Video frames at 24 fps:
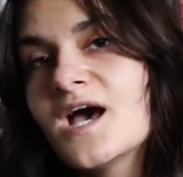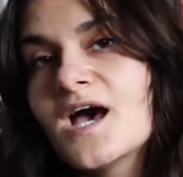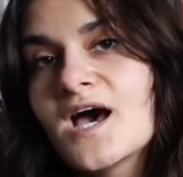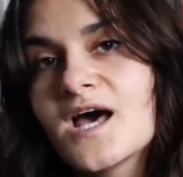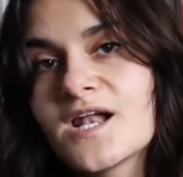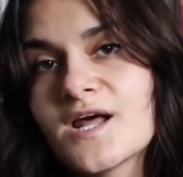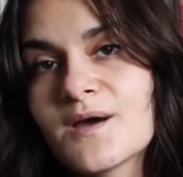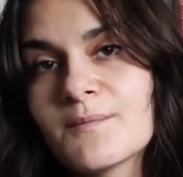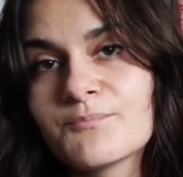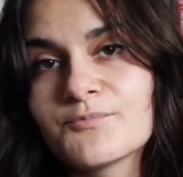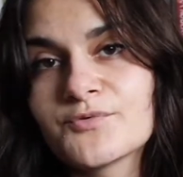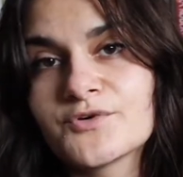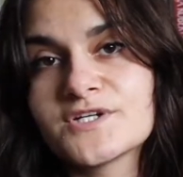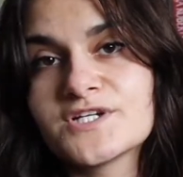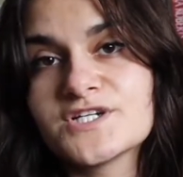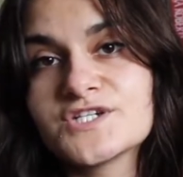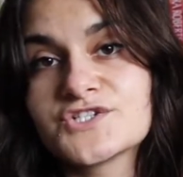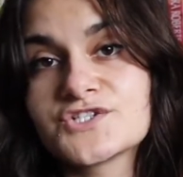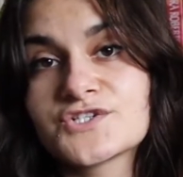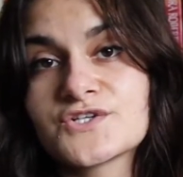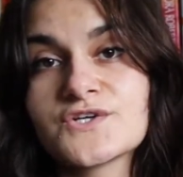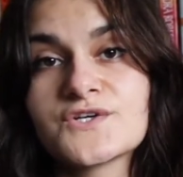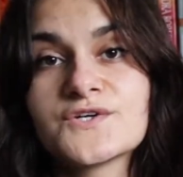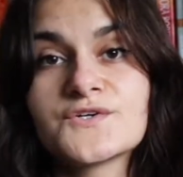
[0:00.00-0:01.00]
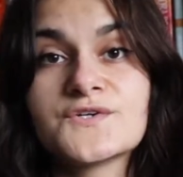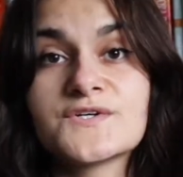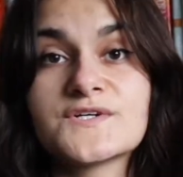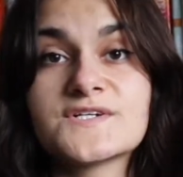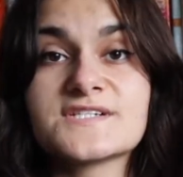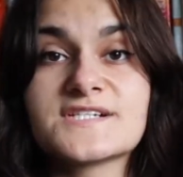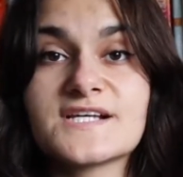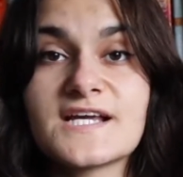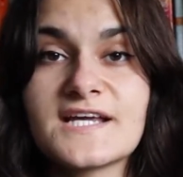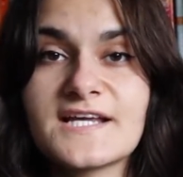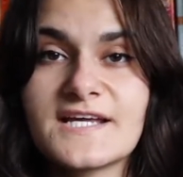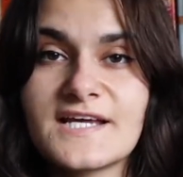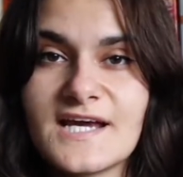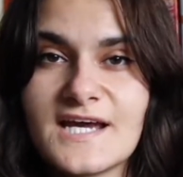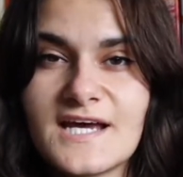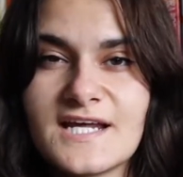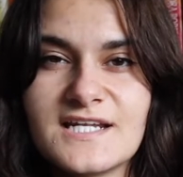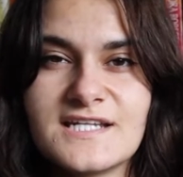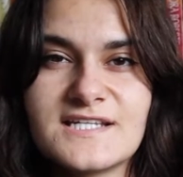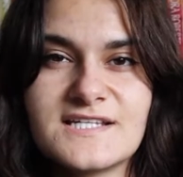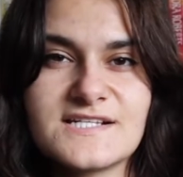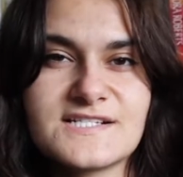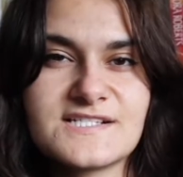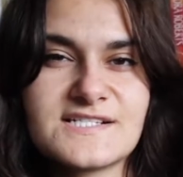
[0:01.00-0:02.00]
and I'm pretty sure there's
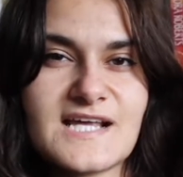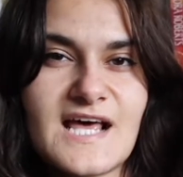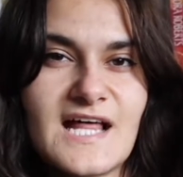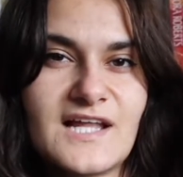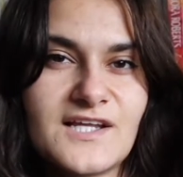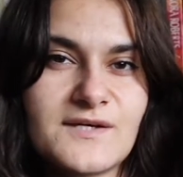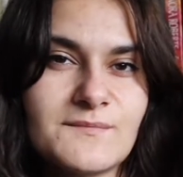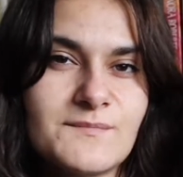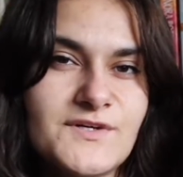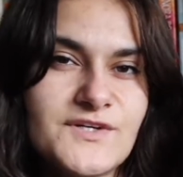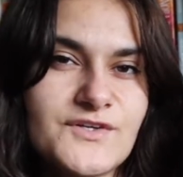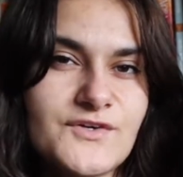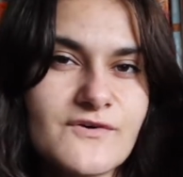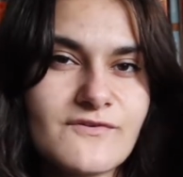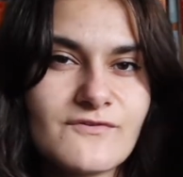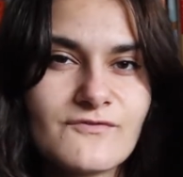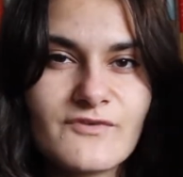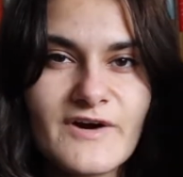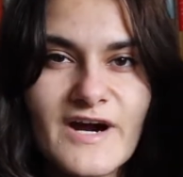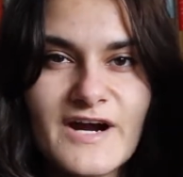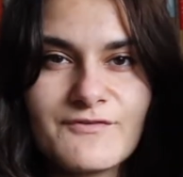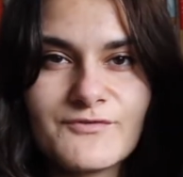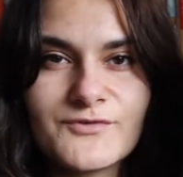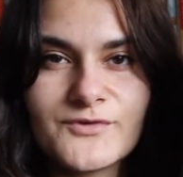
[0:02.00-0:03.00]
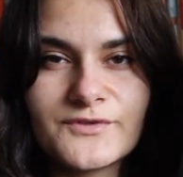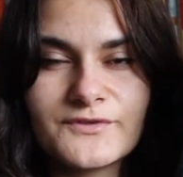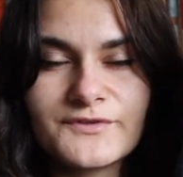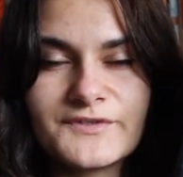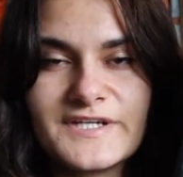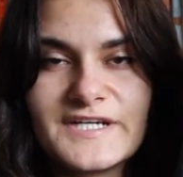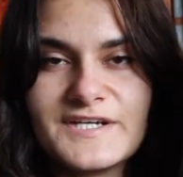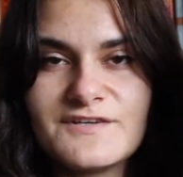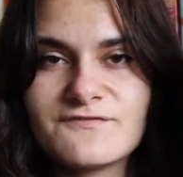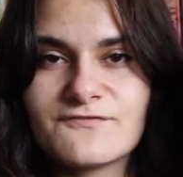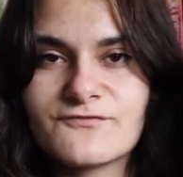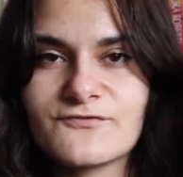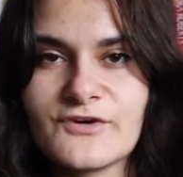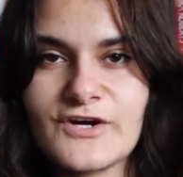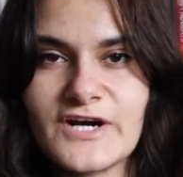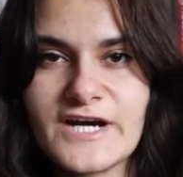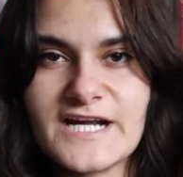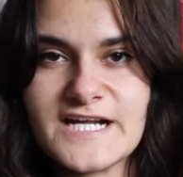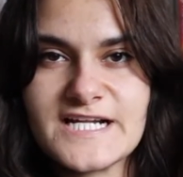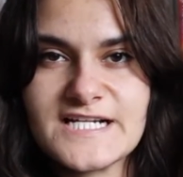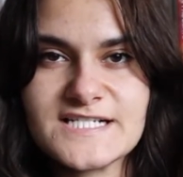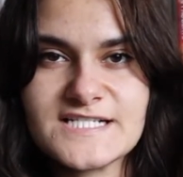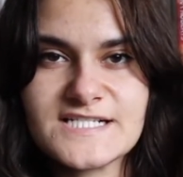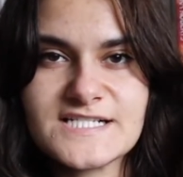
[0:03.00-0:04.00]
again this element of rivalry,
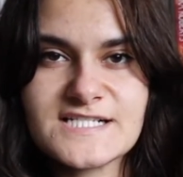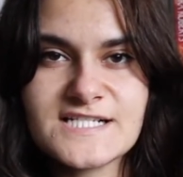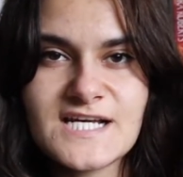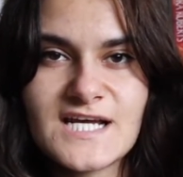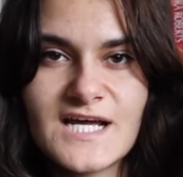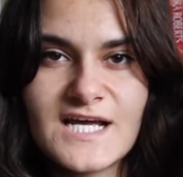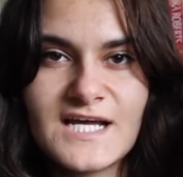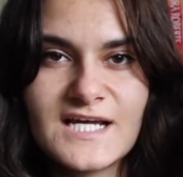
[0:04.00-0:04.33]
friends